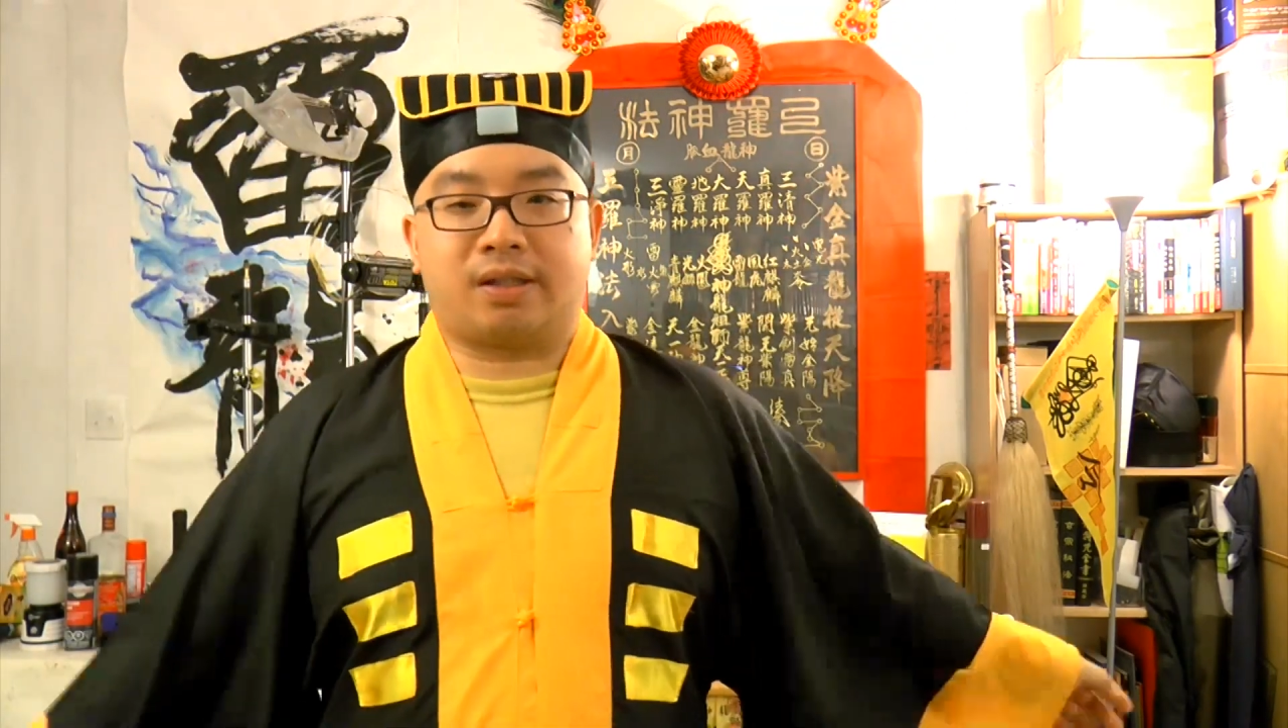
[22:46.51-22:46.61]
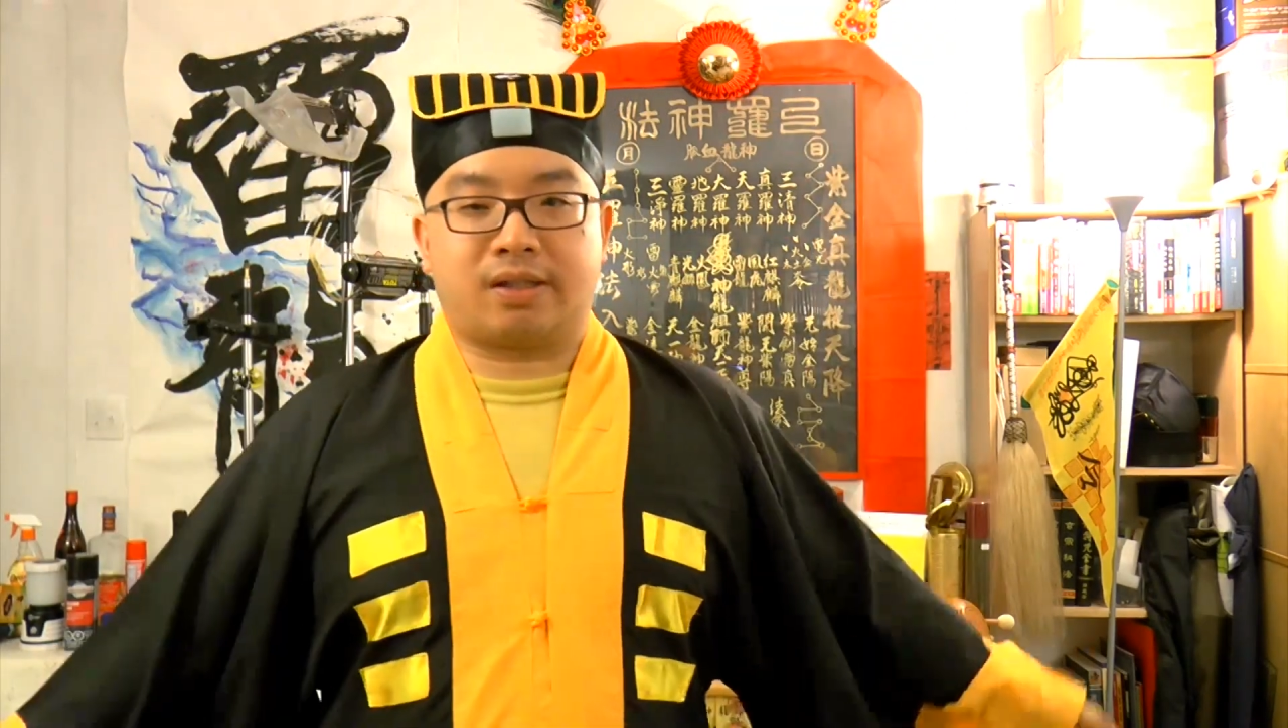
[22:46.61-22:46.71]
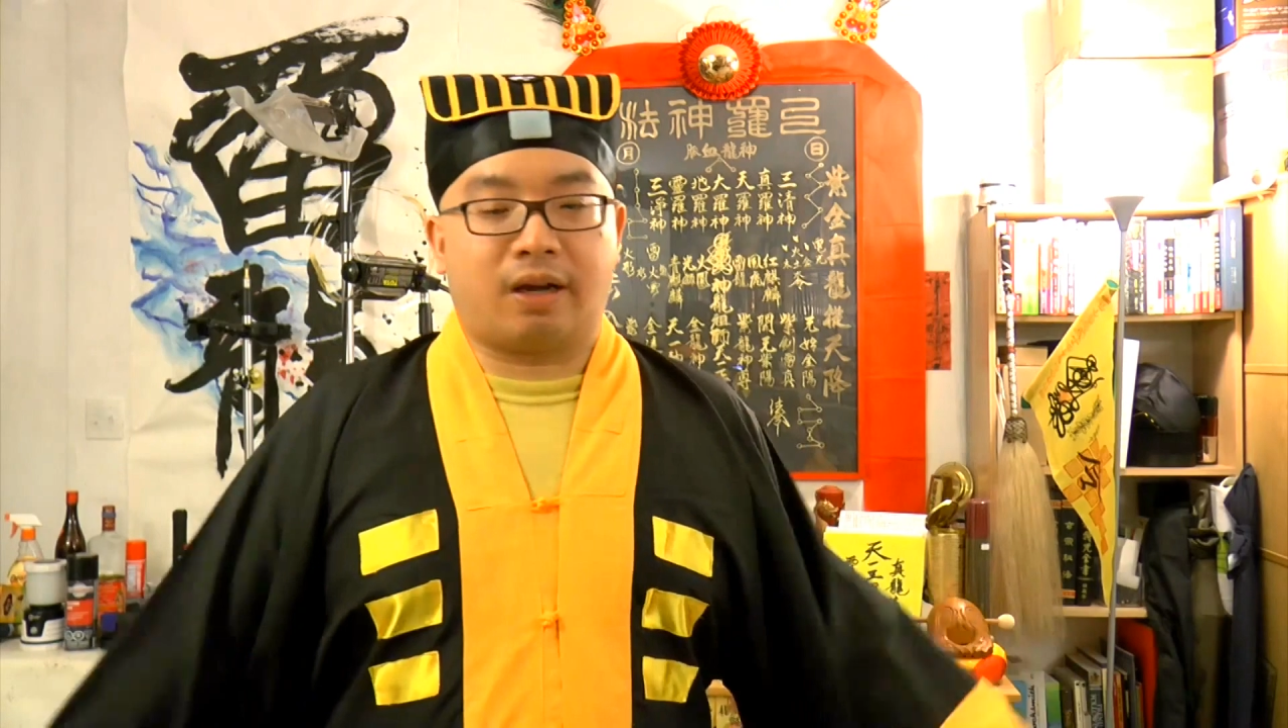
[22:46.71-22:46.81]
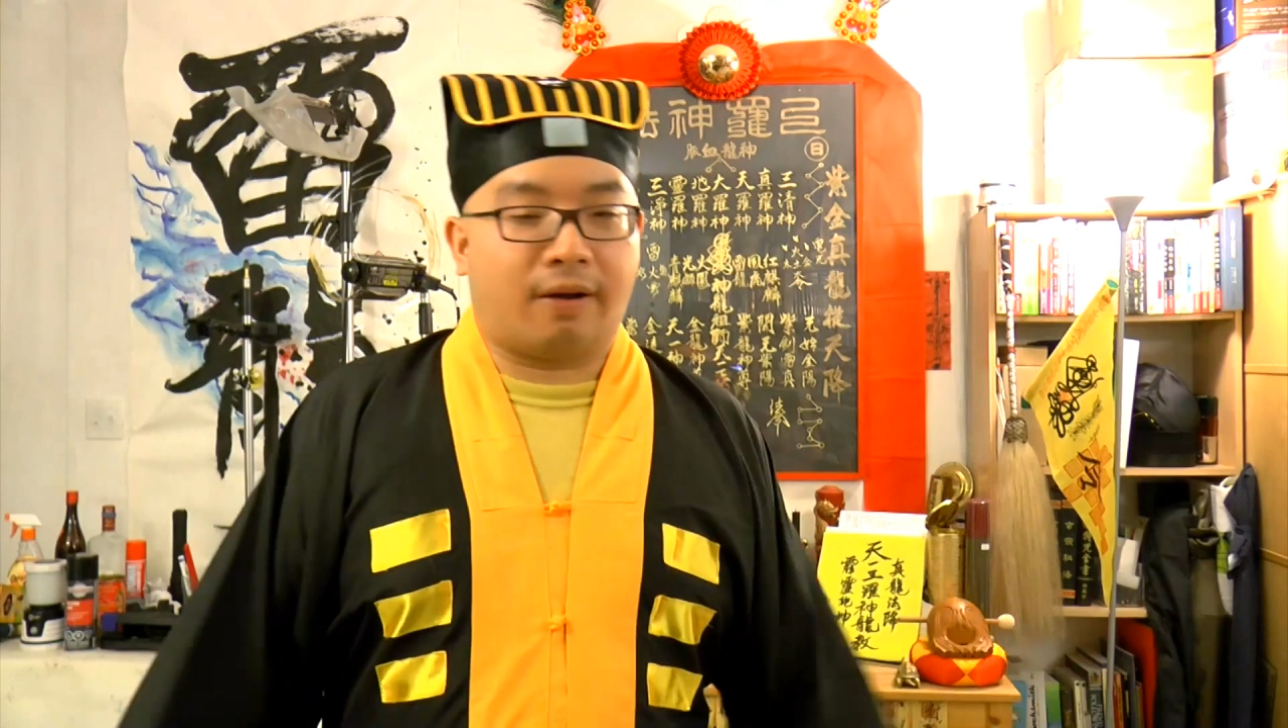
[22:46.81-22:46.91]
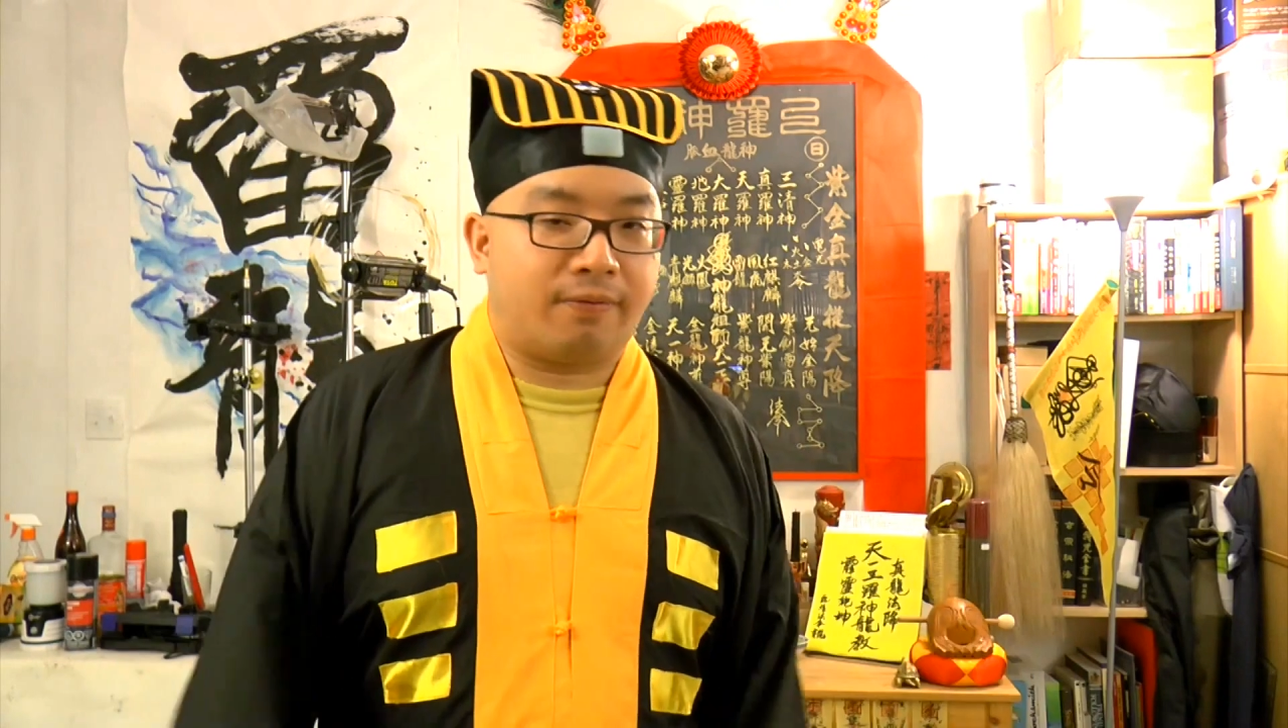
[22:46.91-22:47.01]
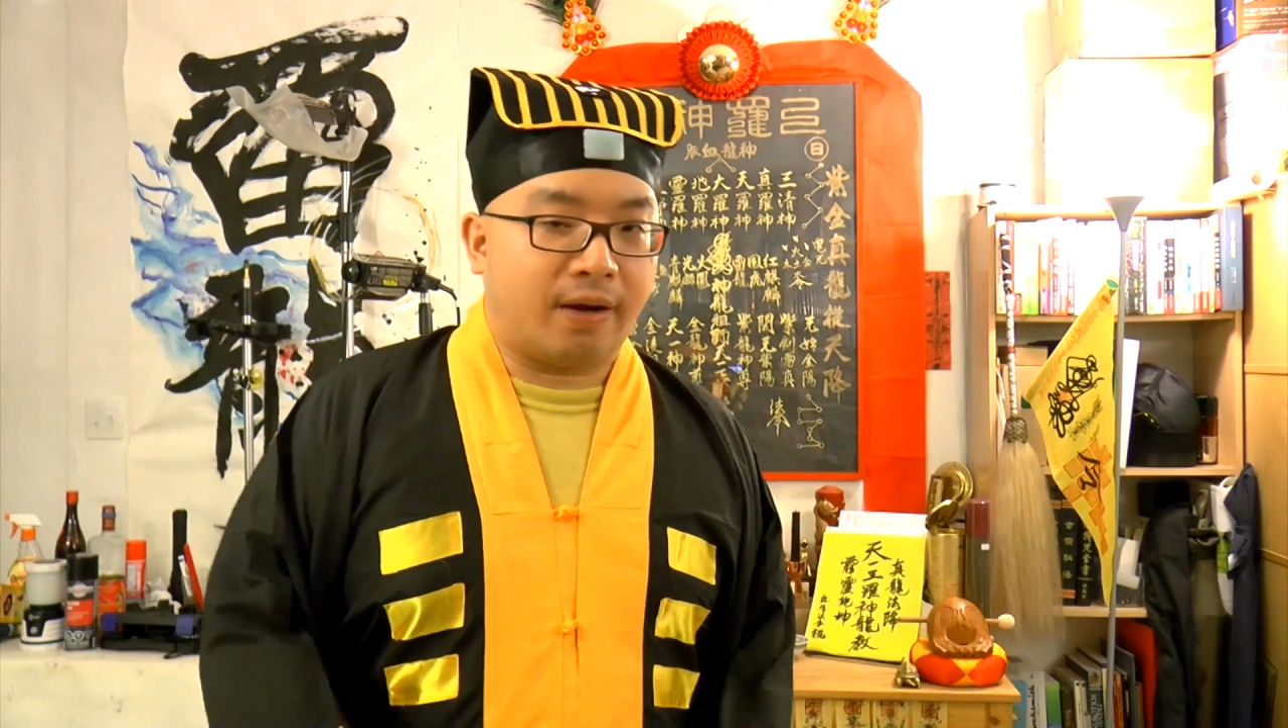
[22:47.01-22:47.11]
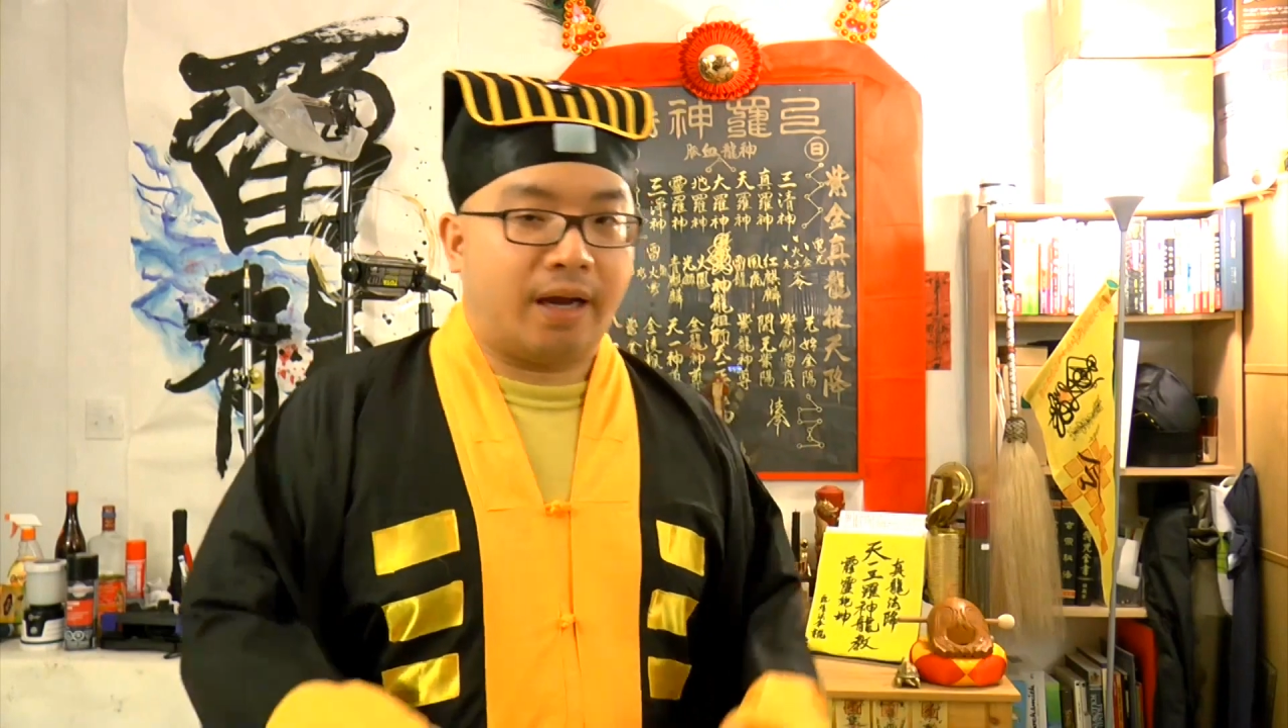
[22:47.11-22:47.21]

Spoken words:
stuff,